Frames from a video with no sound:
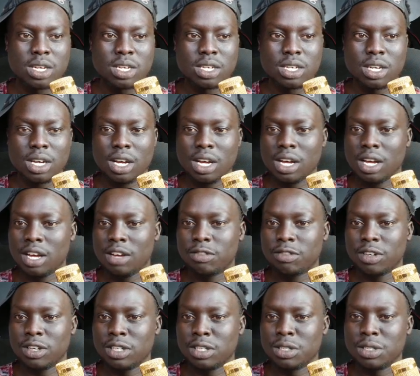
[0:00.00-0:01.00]

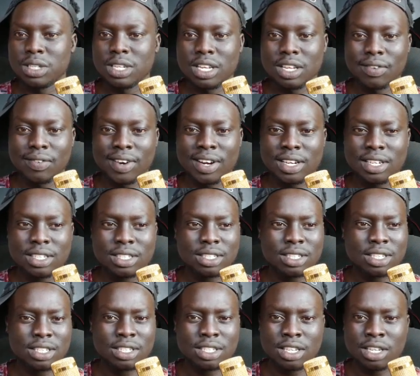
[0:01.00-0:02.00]
day, right? This
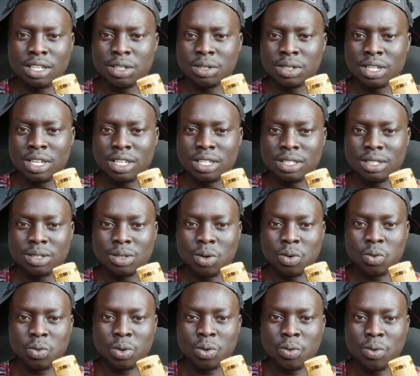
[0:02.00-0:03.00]
is a new day, so
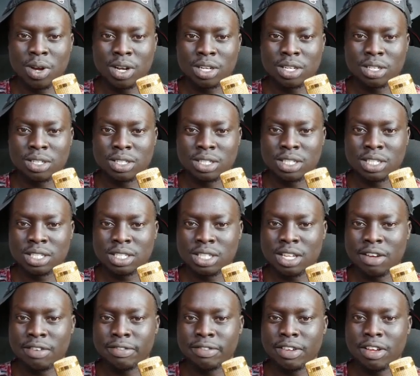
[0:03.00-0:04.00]
we're working on this
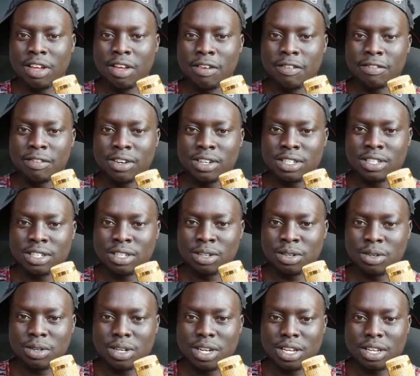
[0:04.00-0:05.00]
stuff every
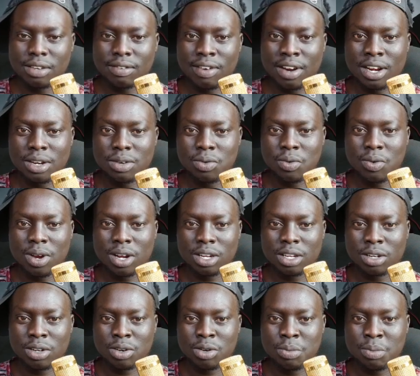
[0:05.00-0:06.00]
single day, right? We're
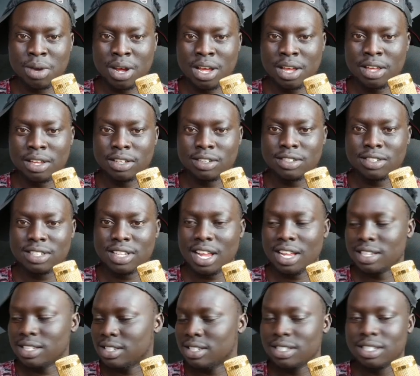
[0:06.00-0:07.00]
working on my
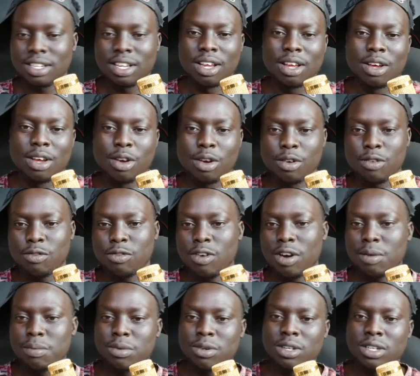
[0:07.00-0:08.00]
SaaS for
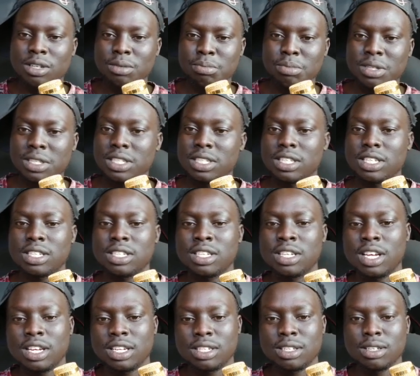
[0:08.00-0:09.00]
uploading beats, as you
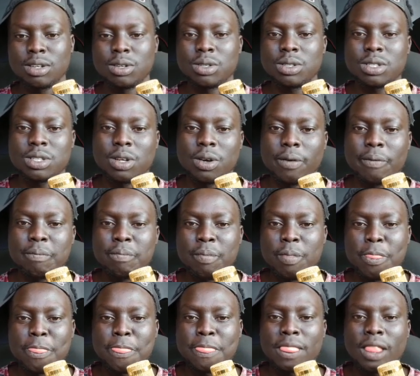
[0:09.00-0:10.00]
guys know. So,
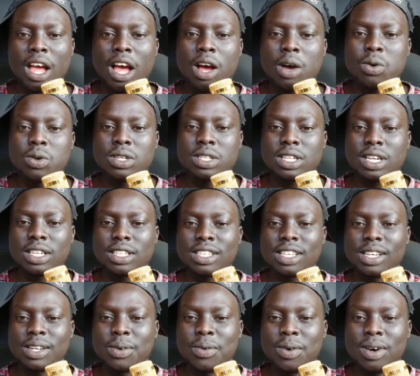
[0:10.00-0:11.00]
I was
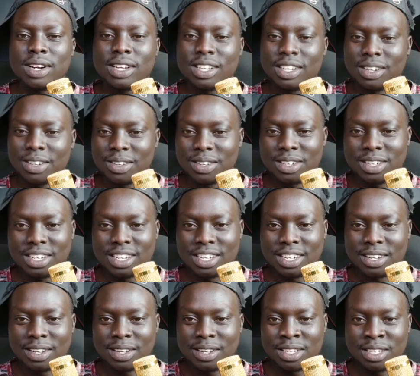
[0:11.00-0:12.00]
actually working on
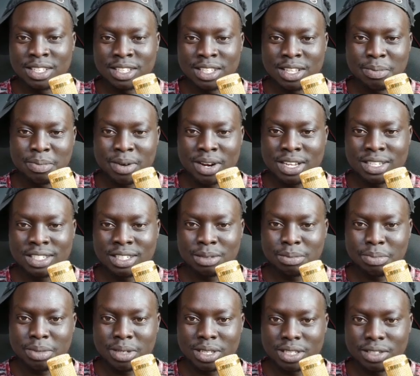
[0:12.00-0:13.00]
the pricing
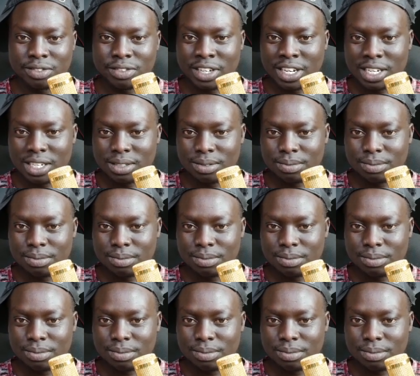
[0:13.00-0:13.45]
page, right?